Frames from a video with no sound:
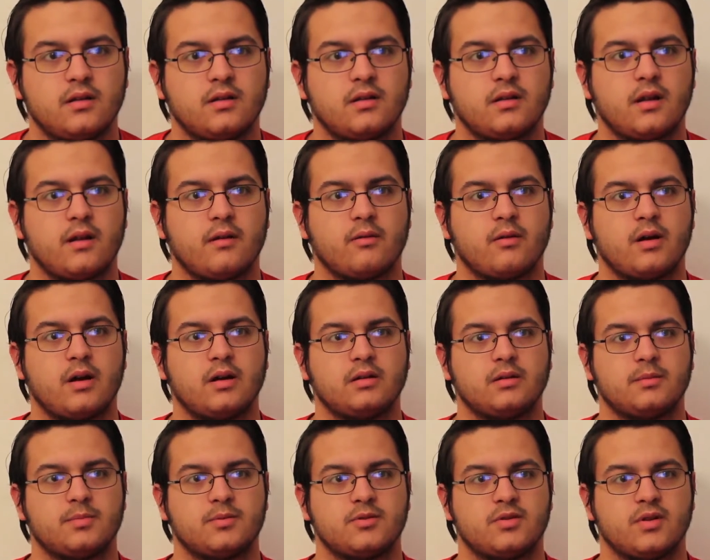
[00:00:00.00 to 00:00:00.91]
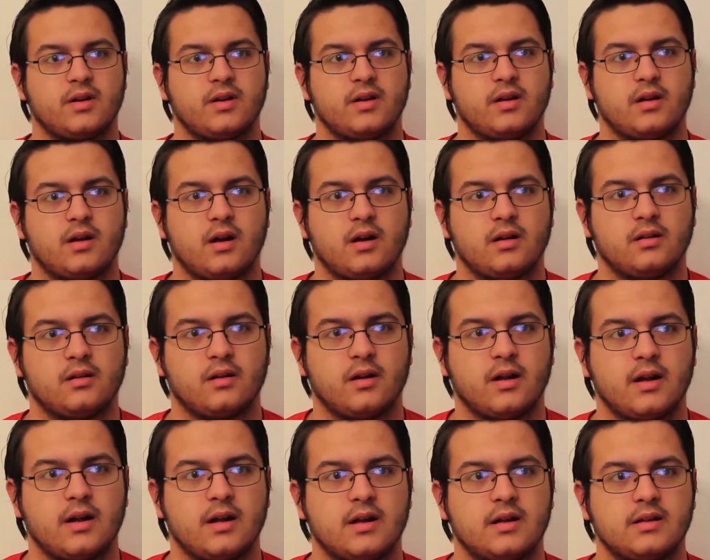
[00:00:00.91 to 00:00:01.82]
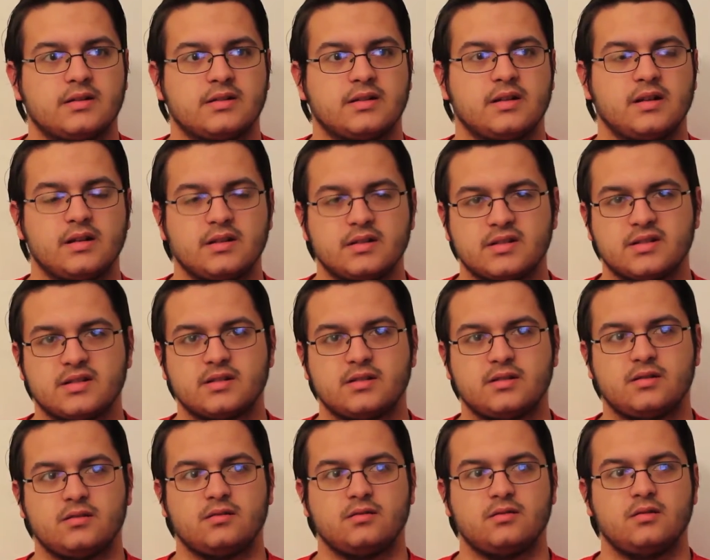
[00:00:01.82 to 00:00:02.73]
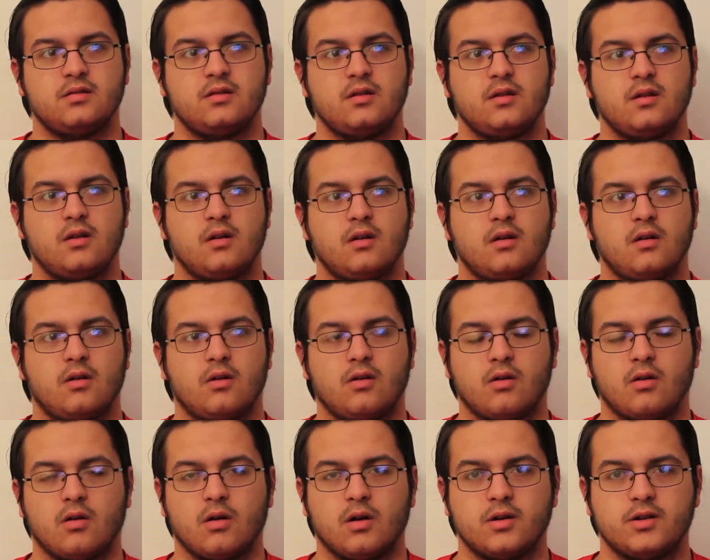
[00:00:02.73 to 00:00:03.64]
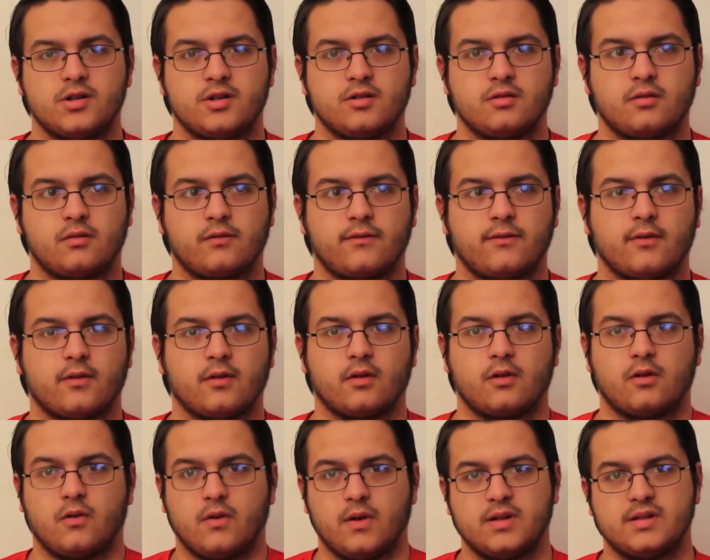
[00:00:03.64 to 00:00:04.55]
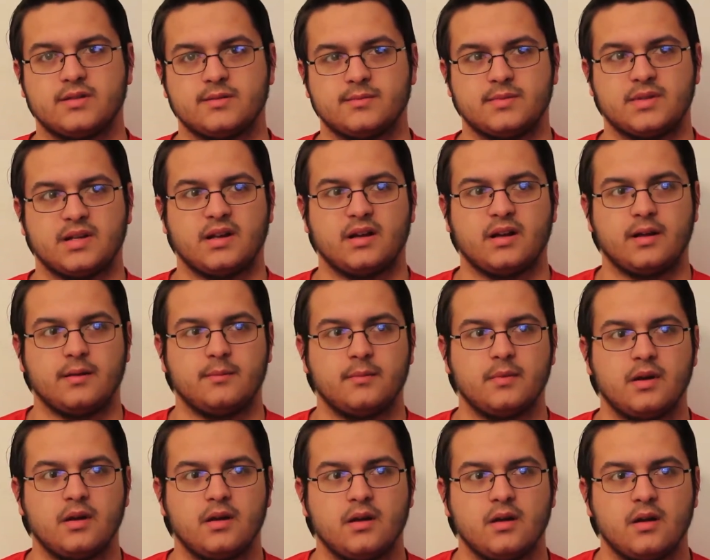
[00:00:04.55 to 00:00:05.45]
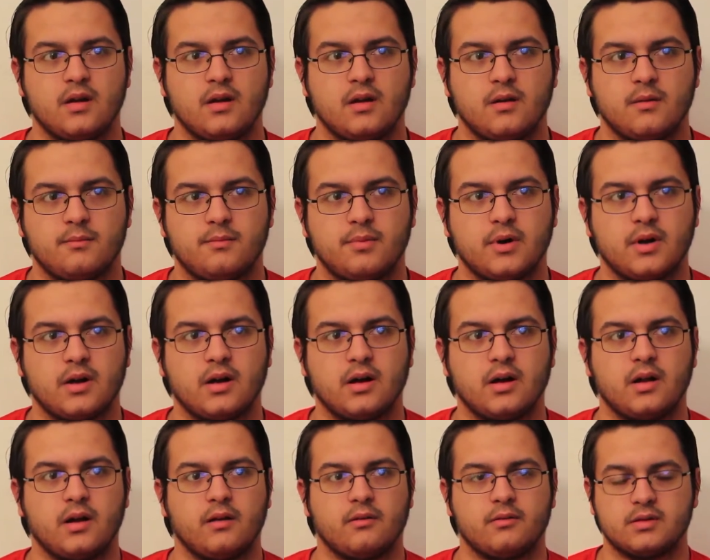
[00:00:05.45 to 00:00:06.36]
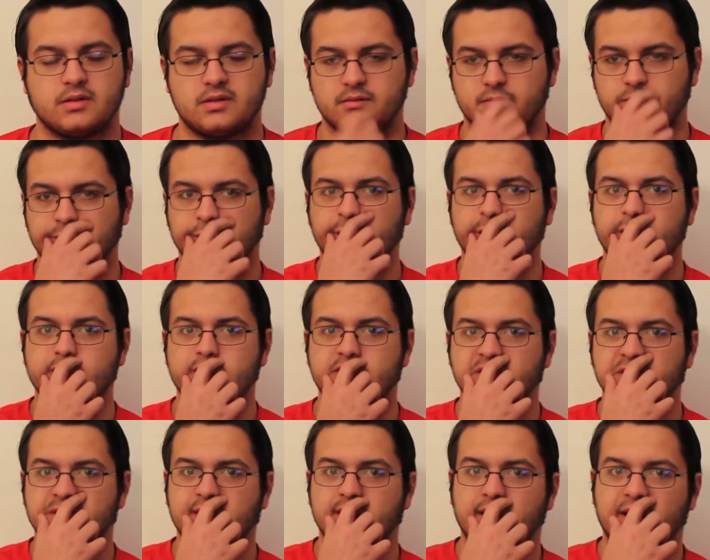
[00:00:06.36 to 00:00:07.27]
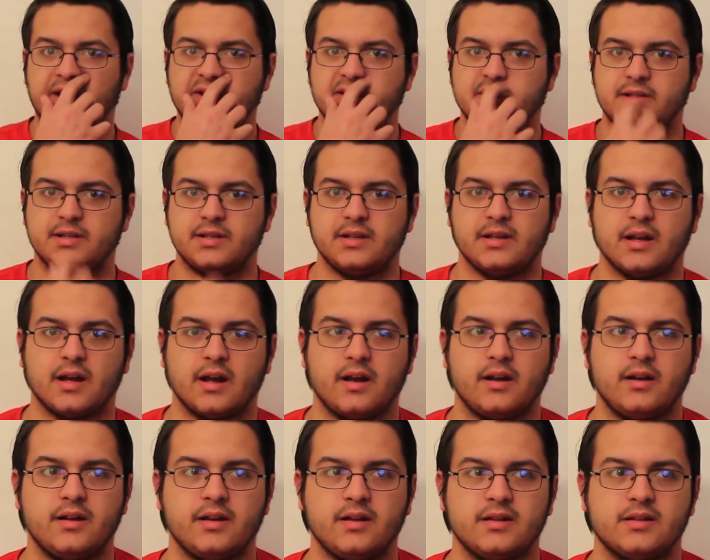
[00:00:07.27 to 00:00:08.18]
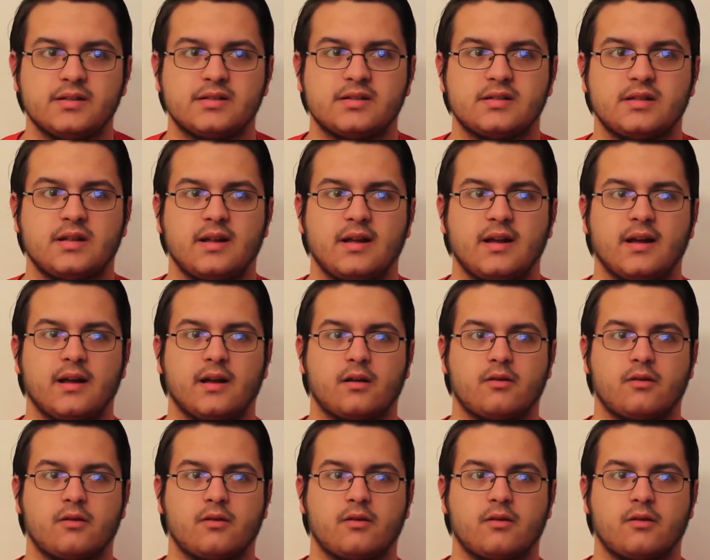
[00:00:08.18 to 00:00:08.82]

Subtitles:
they were either portrayed either as an insult or a joke for quite some time. But it wasn't really until the 1990s that